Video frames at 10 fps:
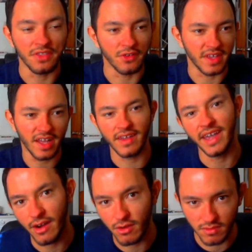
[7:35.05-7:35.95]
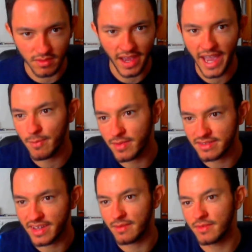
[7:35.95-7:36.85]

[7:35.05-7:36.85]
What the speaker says: they're yelling out Happy's name,